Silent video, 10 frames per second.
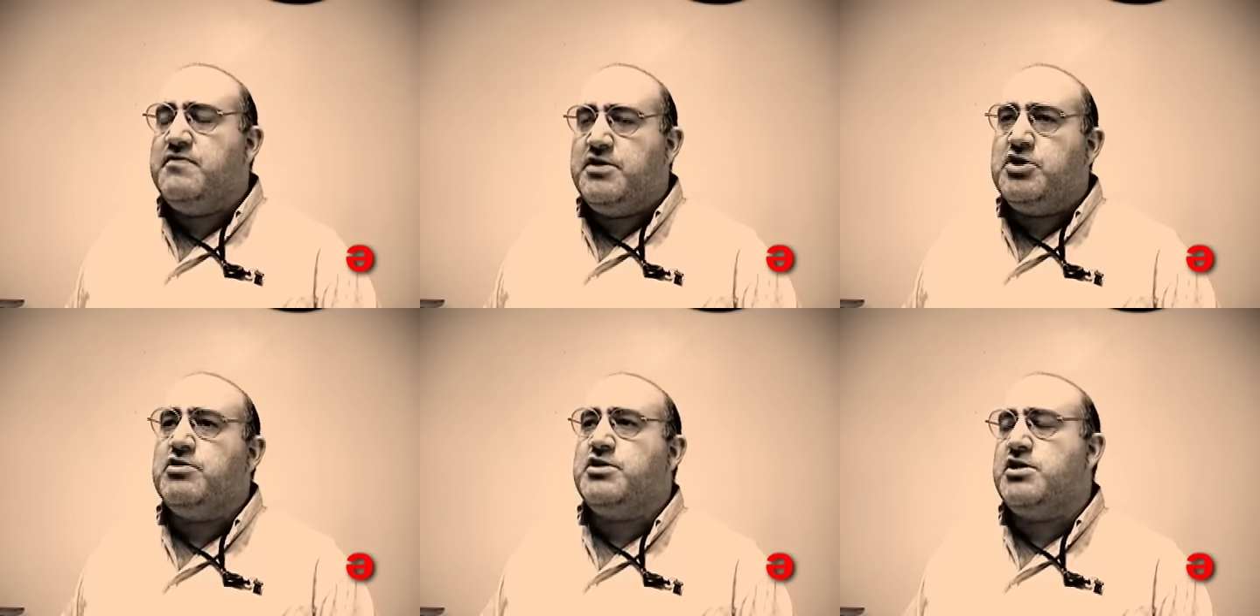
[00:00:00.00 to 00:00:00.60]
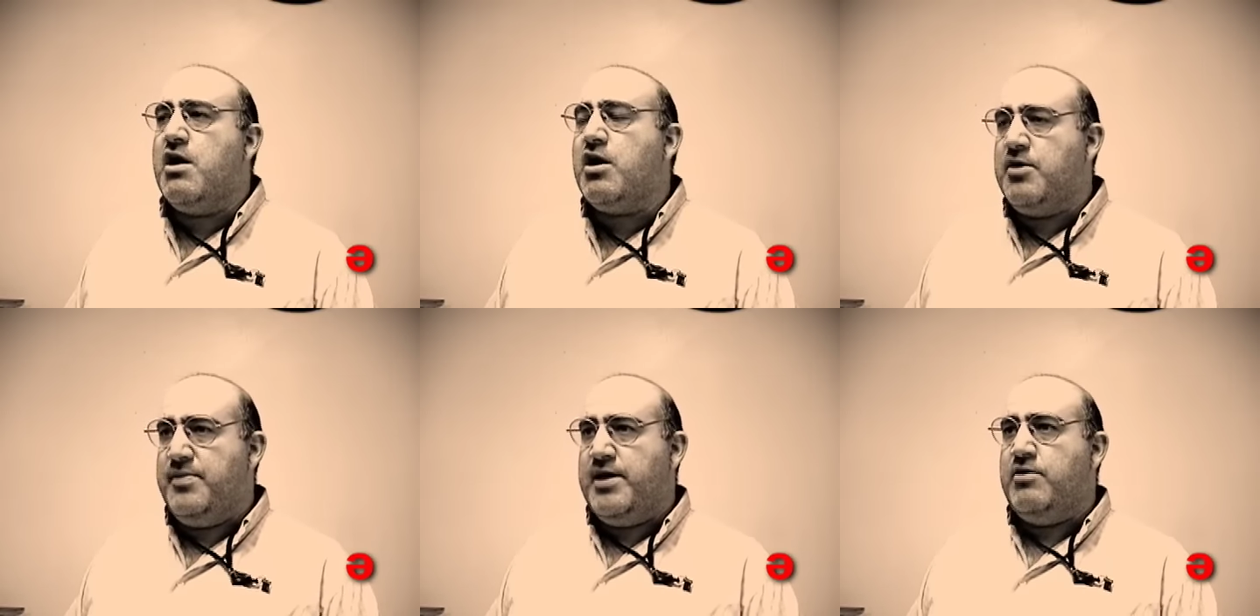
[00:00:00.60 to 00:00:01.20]
of the church
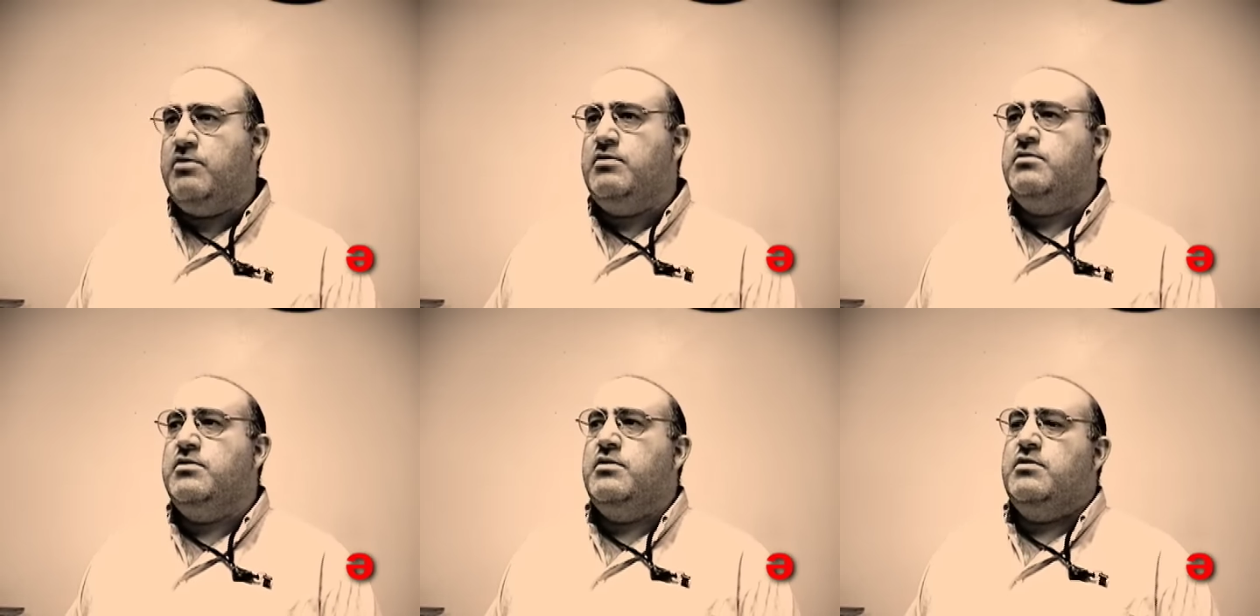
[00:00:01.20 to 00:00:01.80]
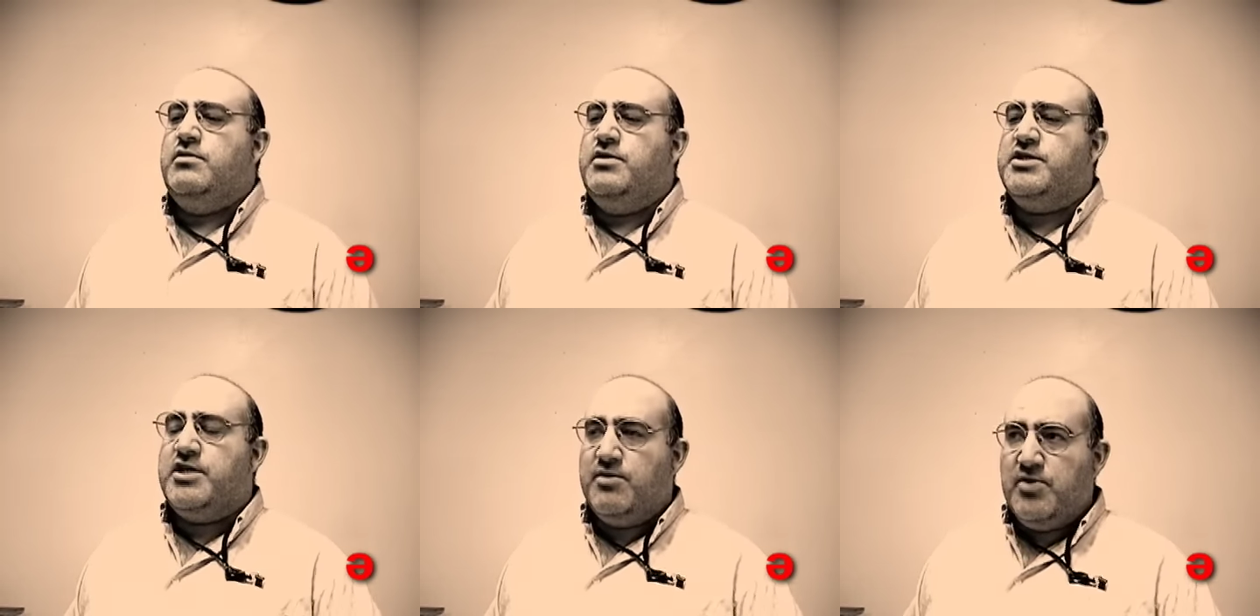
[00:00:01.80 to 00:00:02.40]
talk about the
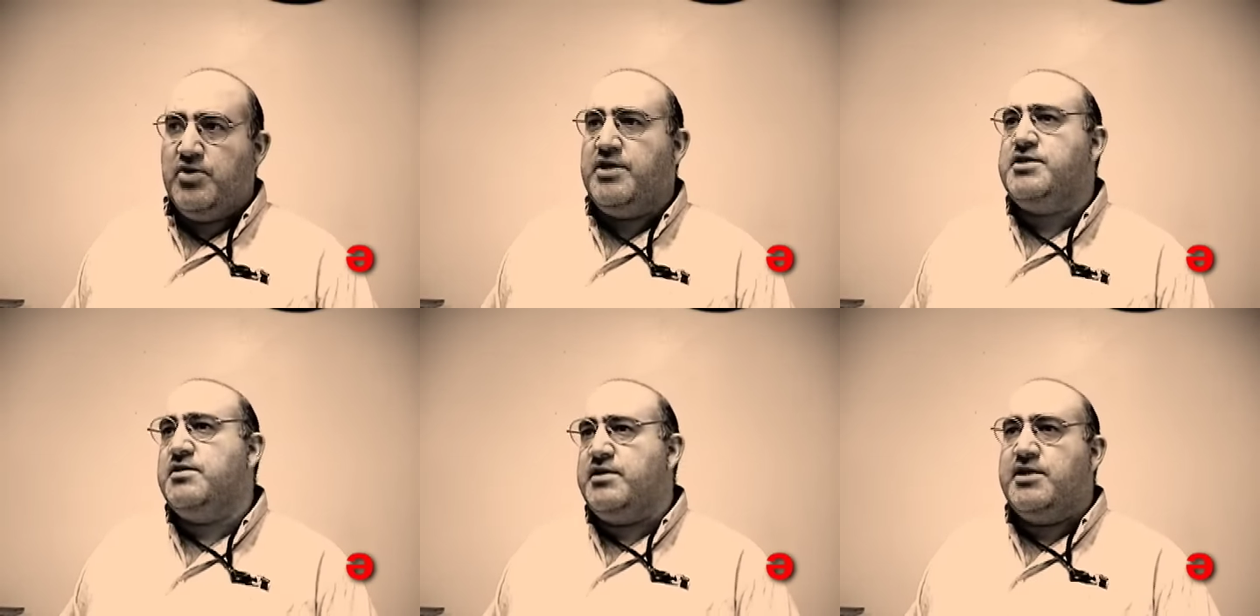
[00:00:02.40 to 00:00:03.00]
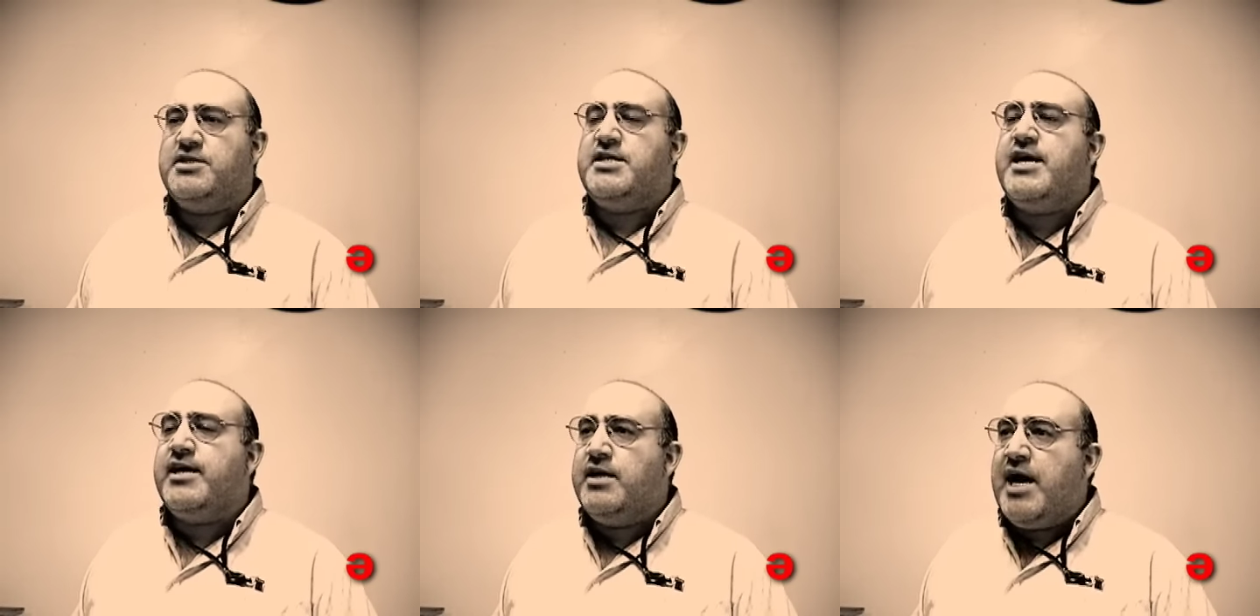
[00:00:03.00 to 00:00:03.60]
ceremonies and things
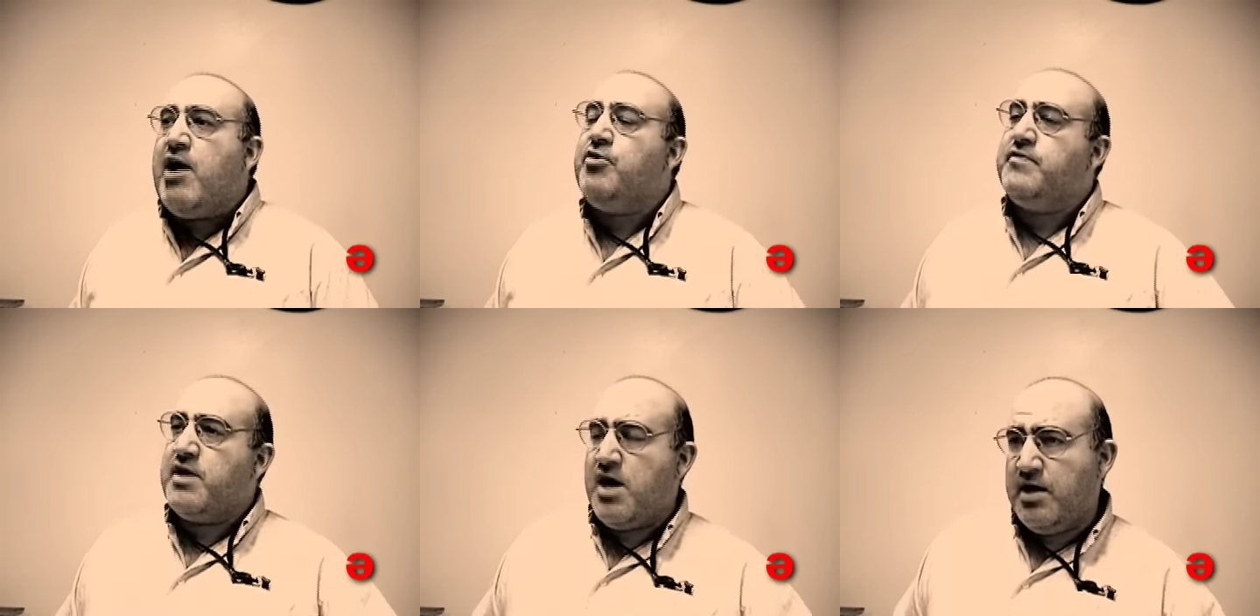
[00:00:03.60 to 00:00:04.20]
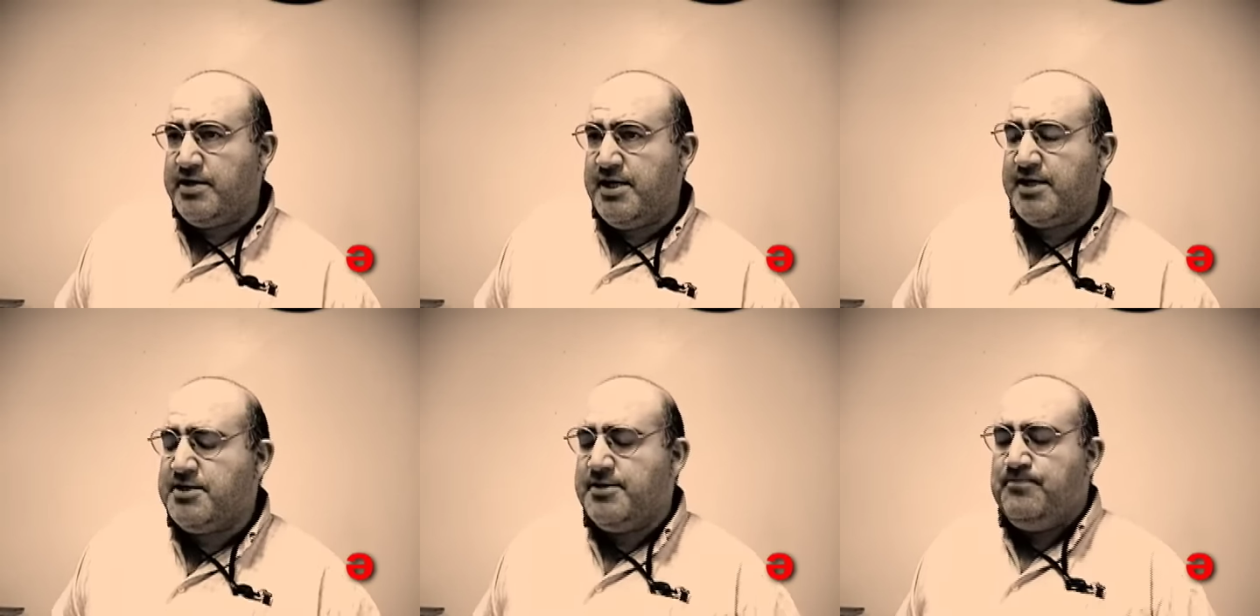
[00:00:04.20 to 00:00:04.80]
taken out of
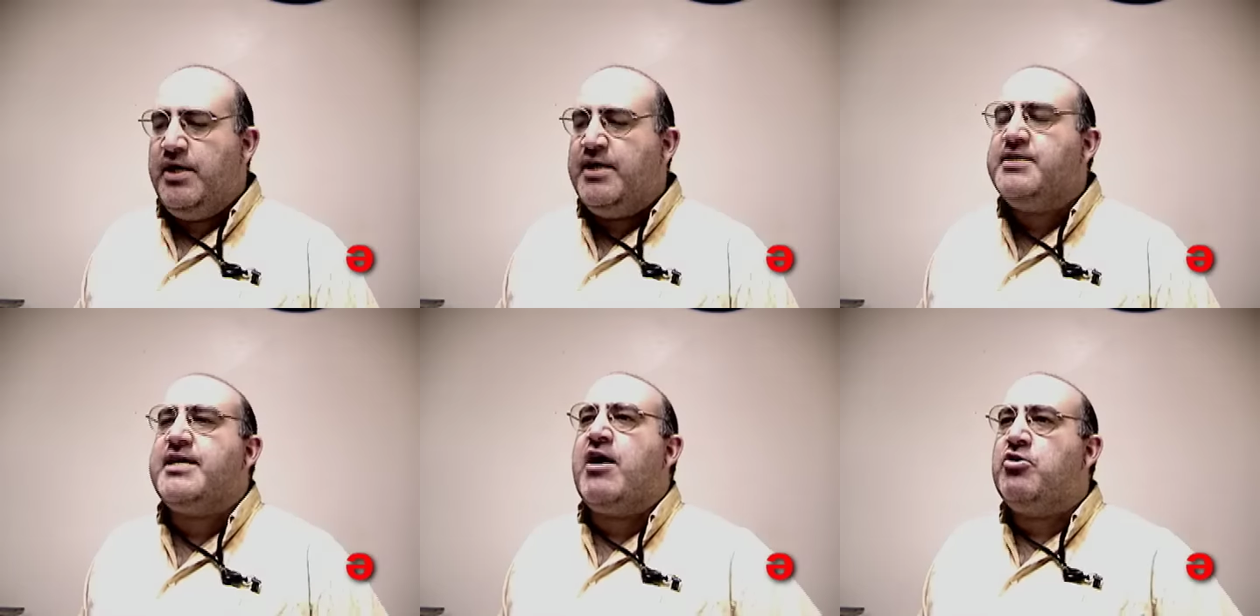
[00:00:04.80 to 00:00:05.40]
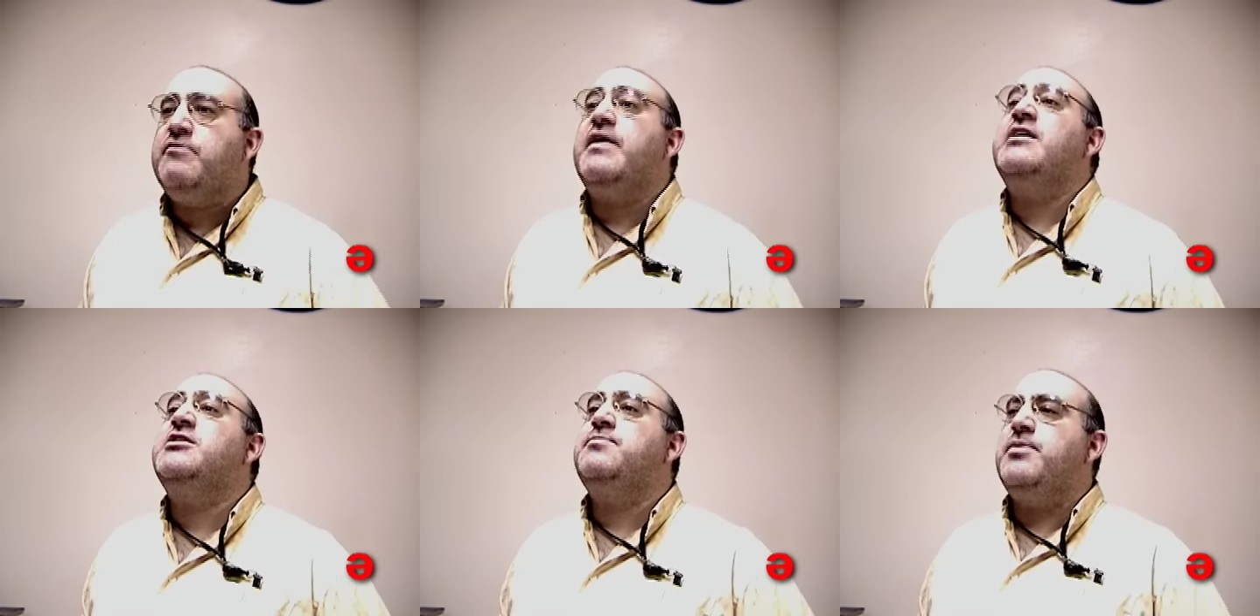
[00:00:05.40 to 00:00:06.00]
context, it is out of
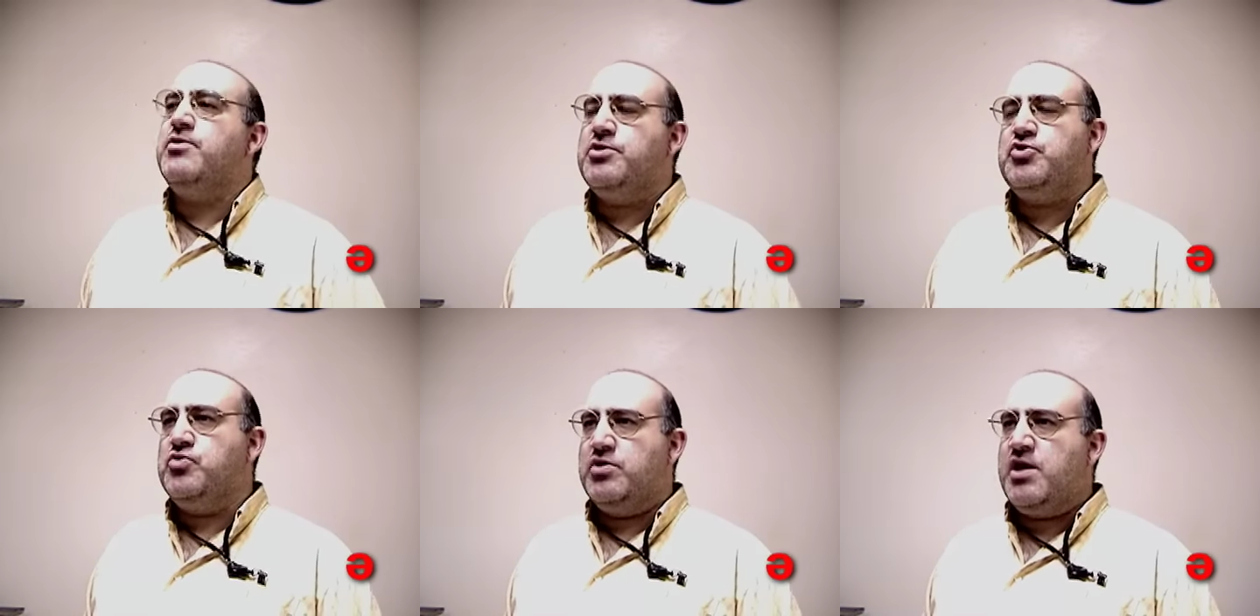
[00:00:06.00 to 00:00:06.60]
a spiritual